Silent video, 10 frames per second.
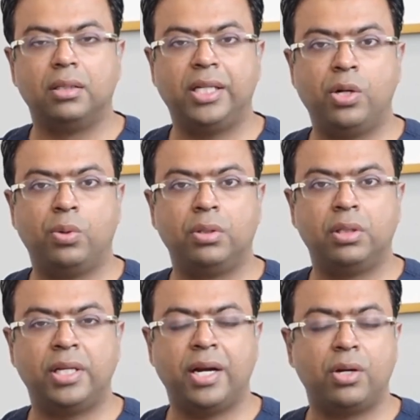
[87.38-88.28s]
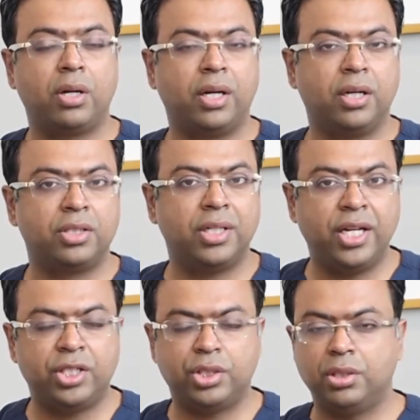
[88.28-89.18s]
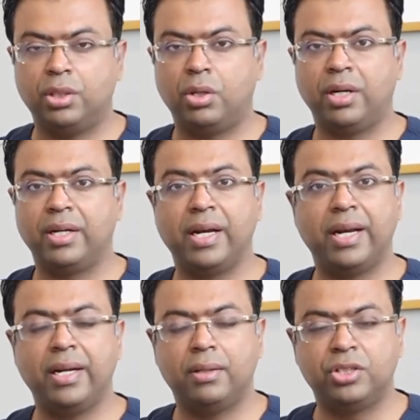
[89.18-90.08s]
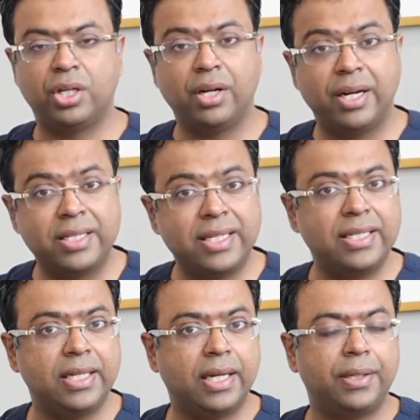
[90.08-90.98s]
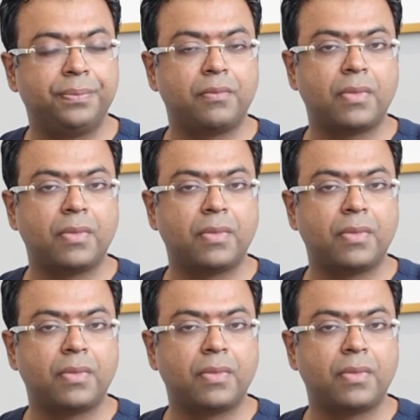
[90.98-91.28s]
They are not under sedation or under general anesthesia.